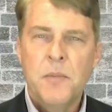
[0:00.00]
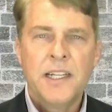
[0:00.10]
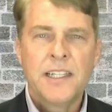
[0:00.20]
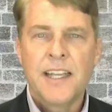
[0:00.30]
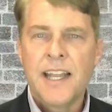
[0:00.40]

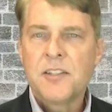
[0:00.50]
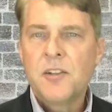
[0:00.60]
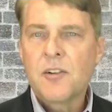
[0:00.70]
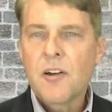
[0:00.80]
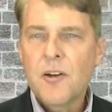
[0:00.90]
to net
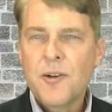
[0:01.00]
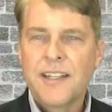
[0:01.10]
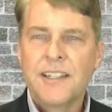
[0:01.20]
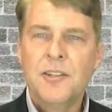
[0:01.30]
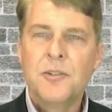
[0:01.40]
zero and
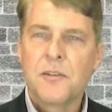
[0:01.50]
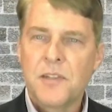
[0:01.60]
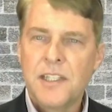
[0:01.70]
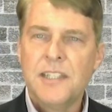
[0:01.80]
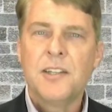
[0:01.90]
the use of
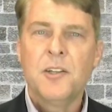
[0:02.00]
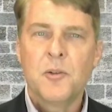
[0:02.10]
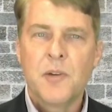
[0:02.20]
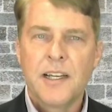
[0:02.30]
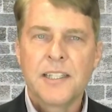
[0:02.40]

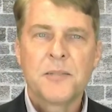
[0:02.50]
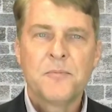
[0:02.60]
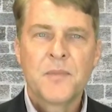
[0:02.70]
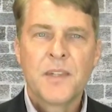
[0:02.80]
CCUS.